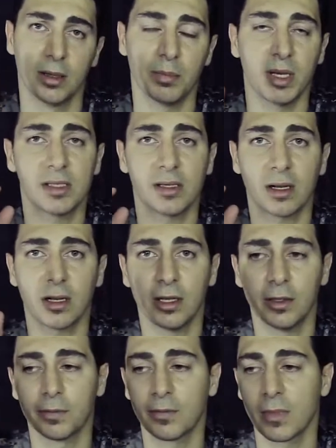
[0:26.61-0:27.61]

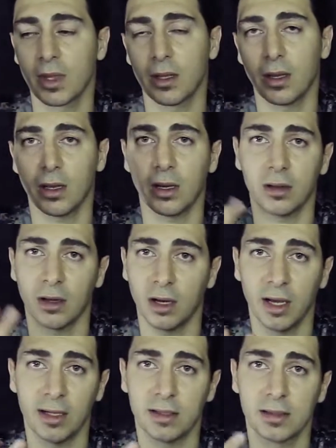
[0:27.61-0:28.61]
Basically, I got the
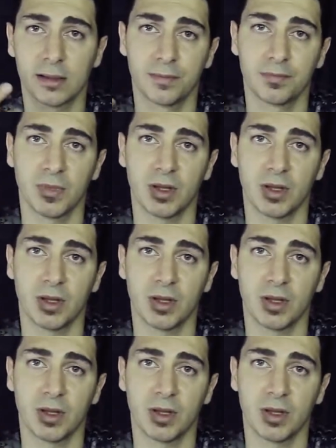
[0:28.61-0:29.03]
lights,